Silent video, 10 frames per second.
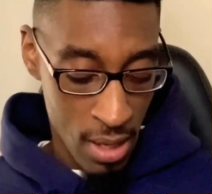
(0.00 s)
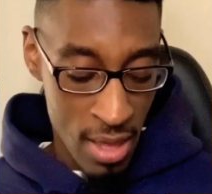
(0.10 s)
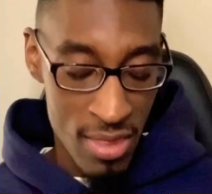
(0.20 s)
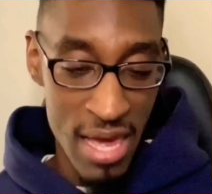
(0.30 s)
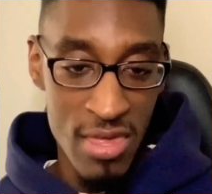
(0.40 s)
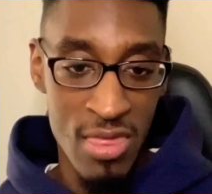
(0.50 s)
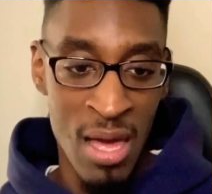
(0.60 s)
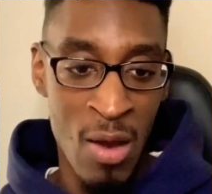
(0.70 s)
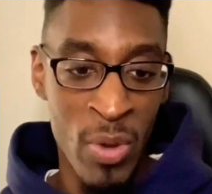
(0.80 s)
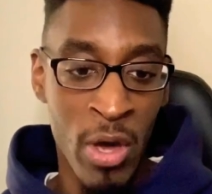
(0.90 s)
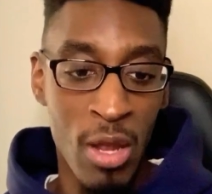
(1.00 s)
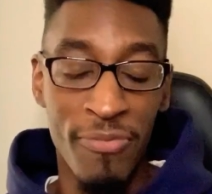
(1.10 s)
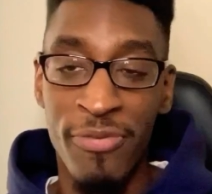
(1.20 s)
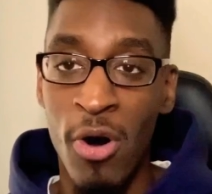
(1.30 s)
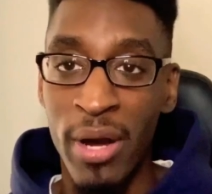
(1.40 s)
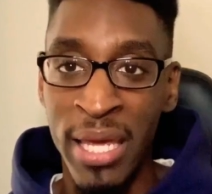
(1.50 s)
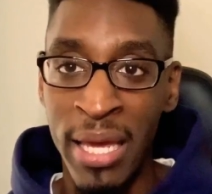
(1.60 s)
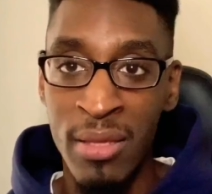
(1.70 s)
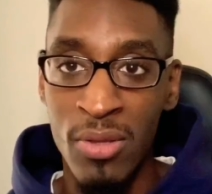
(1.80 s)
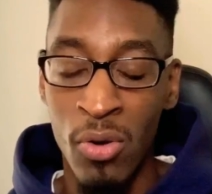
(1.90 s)
such as we call them frog
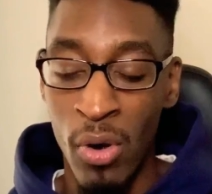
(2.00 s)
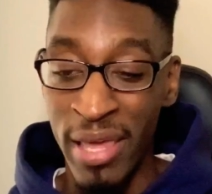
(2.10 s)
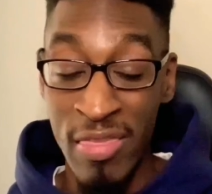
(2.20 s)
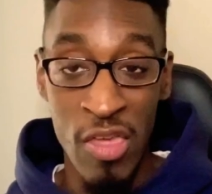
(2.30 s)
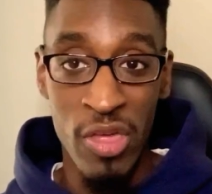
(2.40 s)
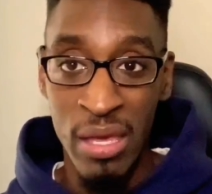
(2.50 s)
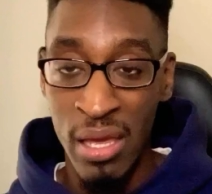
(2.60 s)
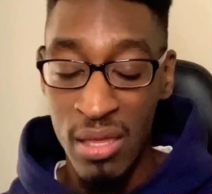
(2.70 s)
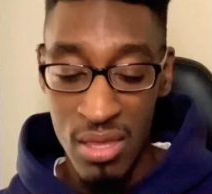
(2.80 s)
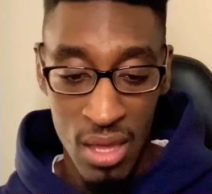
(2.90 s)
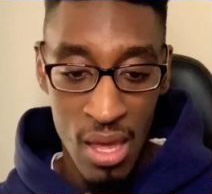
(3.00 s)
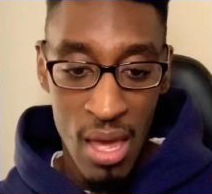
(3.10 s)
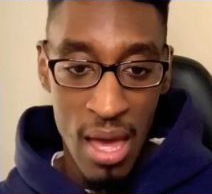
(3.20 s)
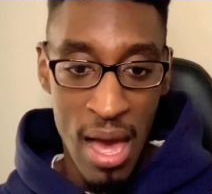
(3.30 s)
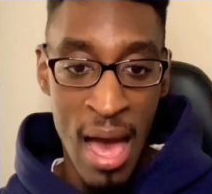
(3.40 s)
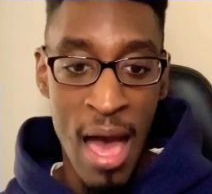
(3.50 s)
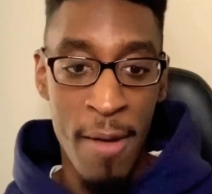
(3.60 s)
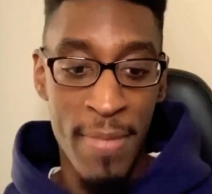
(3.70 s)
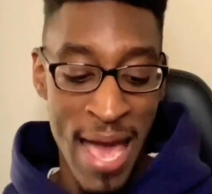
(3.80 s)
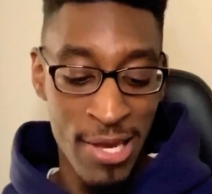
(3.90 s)
kicks or extension kicks.
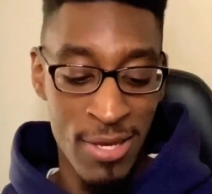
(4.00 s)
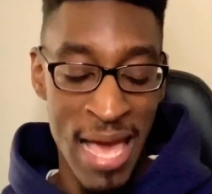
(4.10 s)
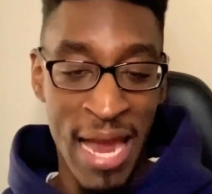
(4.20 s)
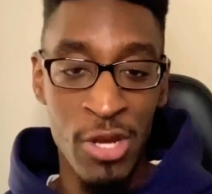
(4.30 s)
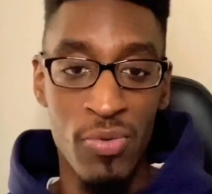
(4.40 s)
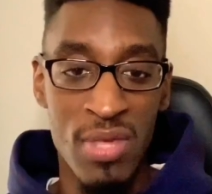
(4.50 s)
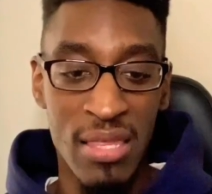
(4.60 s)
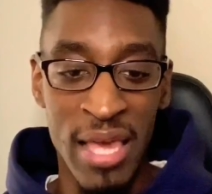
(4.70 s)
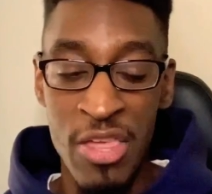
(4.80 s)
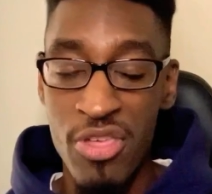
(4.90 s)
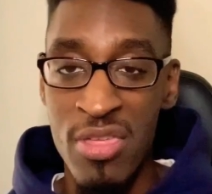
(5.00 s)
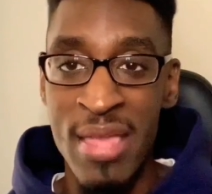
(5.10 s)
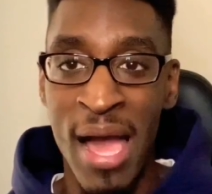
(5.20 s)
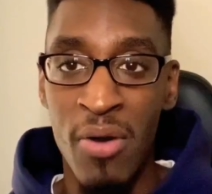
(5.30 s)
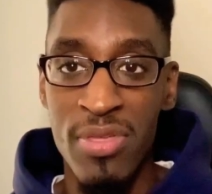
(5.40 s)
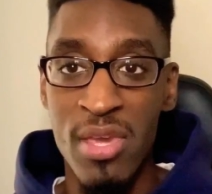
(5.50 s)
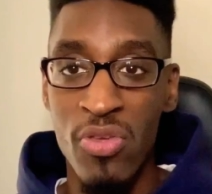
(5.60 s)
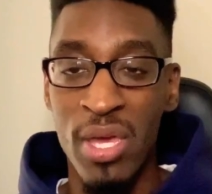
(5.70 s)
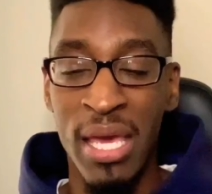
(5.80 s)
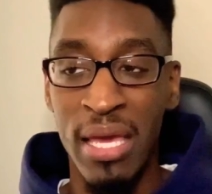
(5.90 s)
I can do 6 inches now, scissor
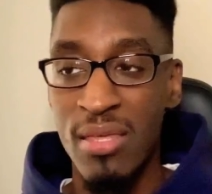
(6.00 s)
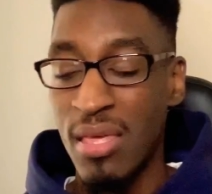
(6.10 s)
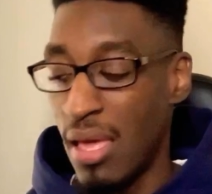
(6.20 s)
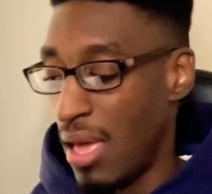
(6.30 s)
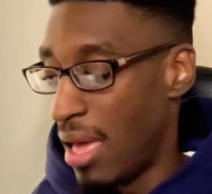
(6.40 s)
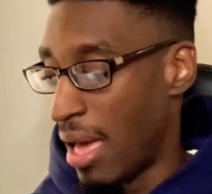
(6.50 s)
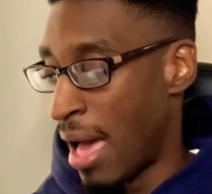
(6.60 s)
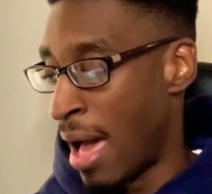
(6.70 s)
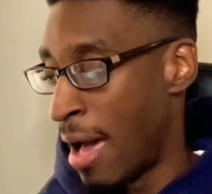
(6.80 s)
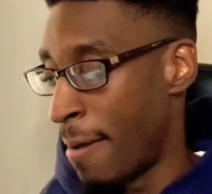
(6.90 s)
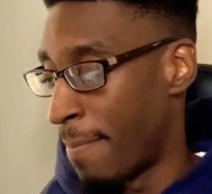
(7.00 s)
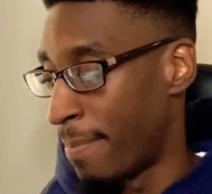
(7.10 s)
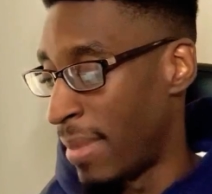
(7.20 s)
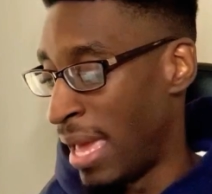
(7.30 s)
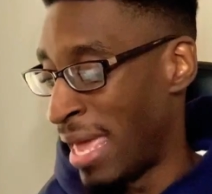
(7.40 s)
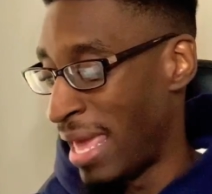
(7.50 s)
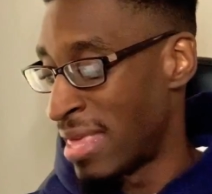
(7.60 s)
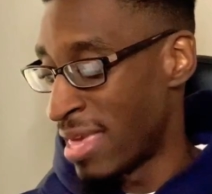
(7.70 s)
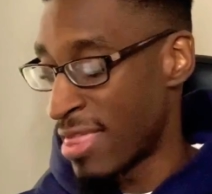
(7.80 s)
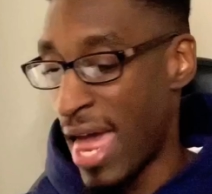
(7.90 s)
kicks. And it's
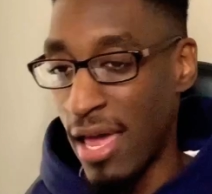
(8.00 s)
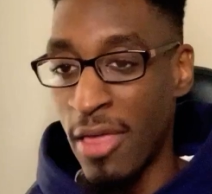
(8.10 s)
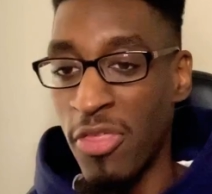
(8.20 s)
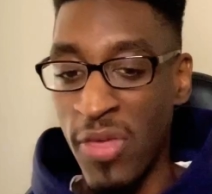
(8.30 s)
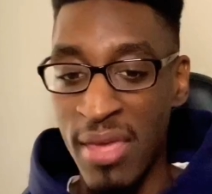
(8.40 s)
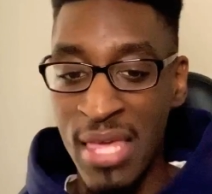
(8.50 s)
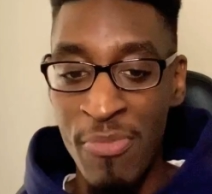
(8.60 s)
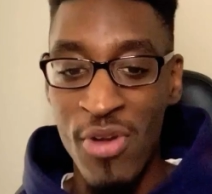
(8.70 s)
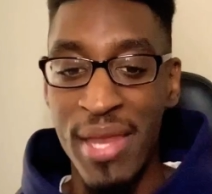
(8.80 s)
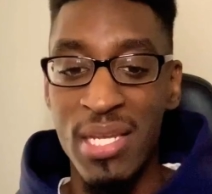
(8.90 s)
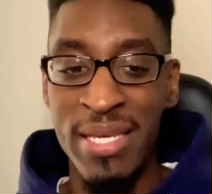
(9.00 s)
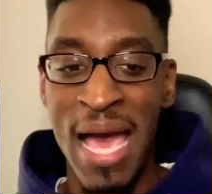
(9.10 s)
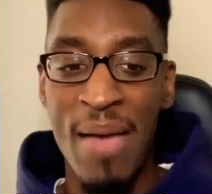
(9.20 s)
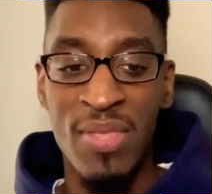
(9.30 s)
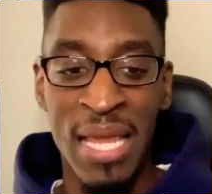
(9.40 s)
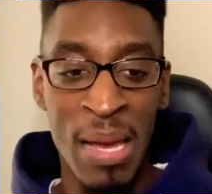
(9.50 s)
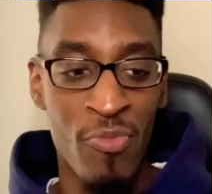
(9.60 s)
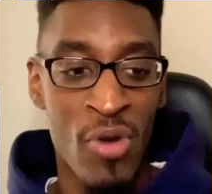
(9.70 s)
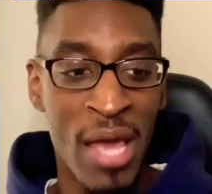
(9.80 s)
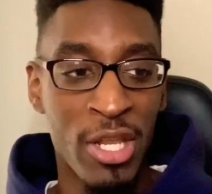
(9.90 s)
just a lot of other things I'm trying to adapt. Like I'm
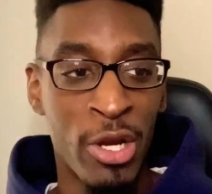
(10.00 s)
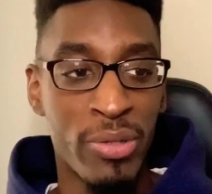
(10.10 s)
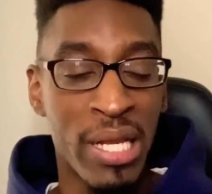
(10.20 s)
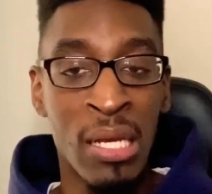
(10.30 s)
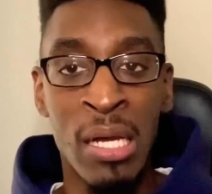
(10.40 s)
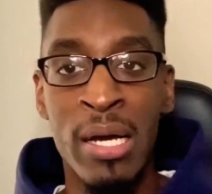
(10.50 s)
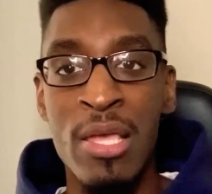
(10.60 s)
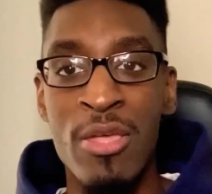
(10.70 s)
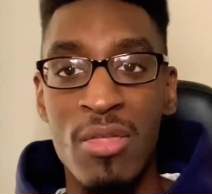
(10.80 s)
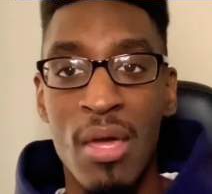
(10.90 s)
trying to learn to lunge